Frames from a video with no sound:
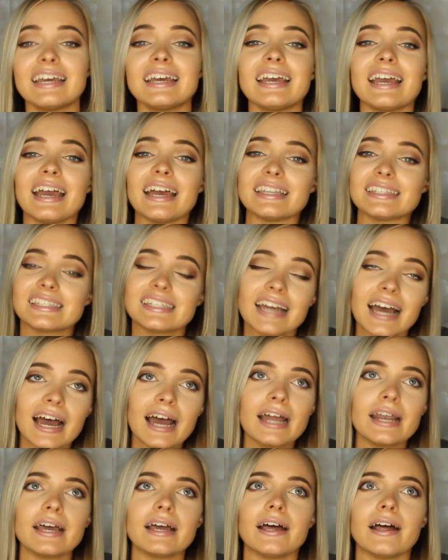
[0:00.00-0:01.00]
It's
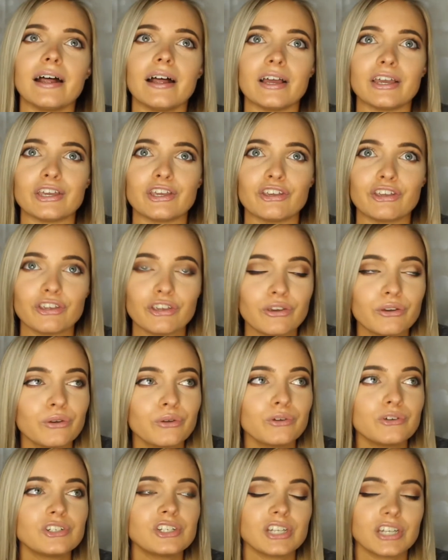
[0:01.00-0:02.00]
not a
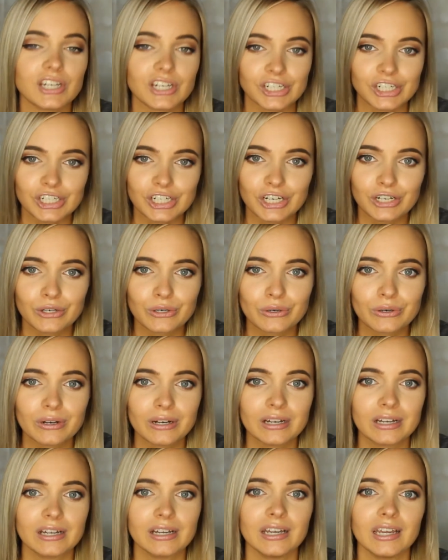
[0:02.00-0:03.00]
huge issue,
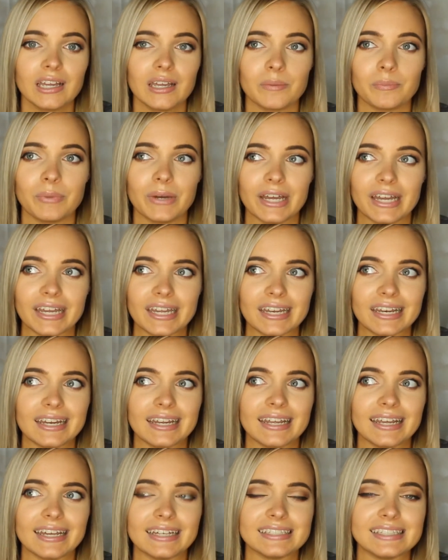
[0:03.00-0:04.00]
but
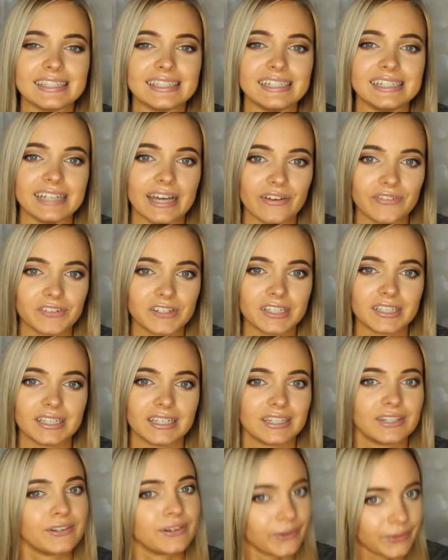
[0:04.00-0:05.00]
it's
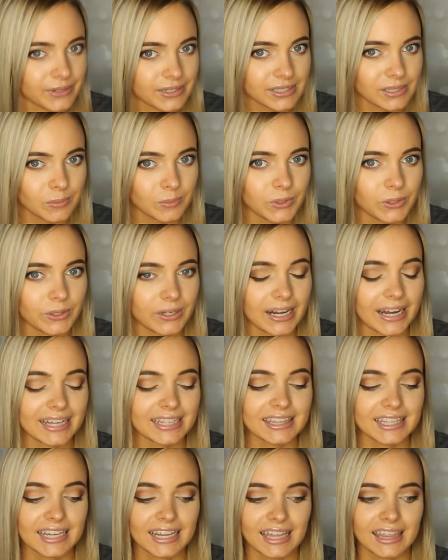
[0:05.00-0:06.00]
definitely noticeable. I
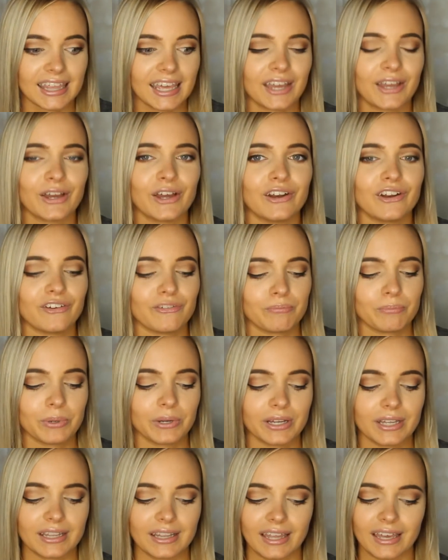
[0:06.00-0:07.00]
think they could have
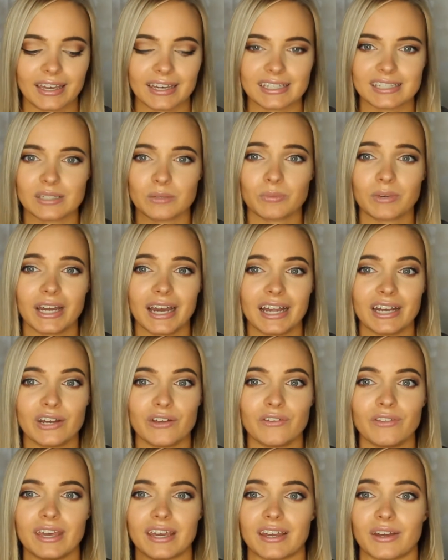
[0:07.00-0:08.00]
put like some kind
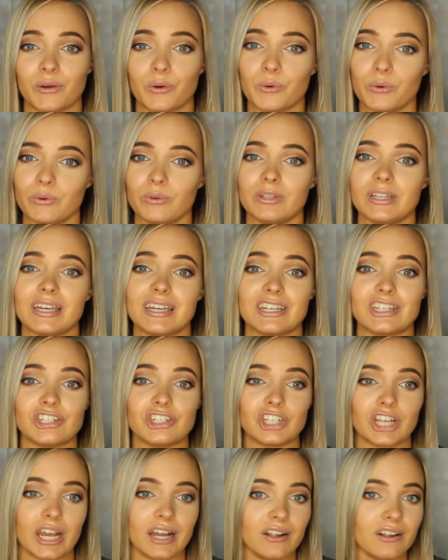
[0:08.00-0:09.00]
of like a cooling
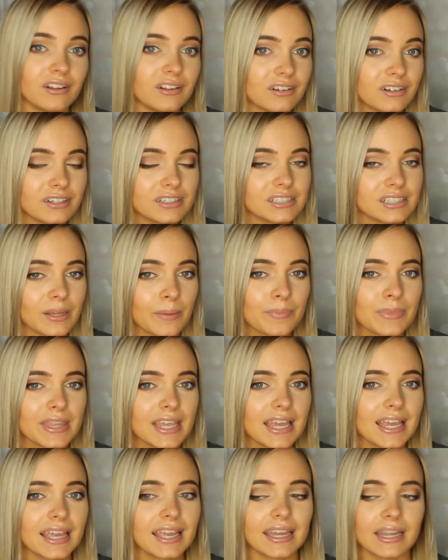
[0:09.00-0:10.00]
gel or
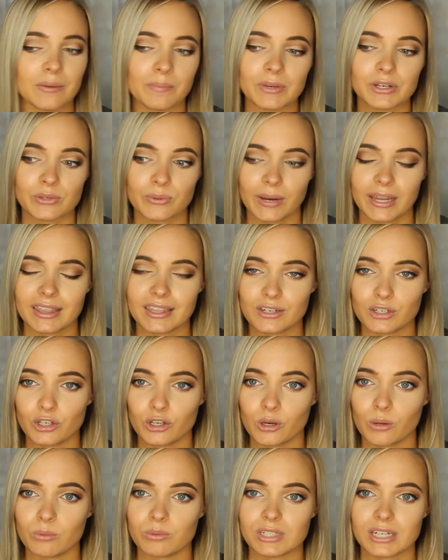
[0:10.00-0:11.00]
something in between the
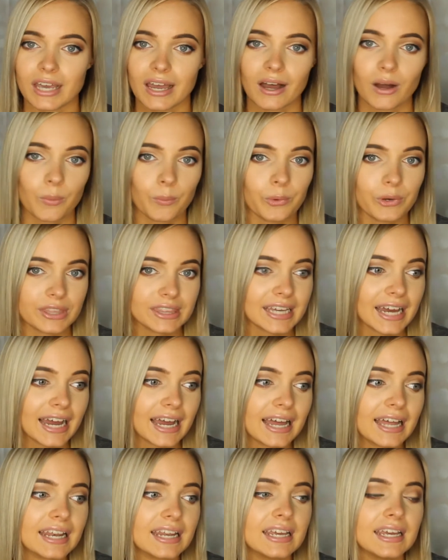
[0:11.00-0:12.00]
tubes to help with that,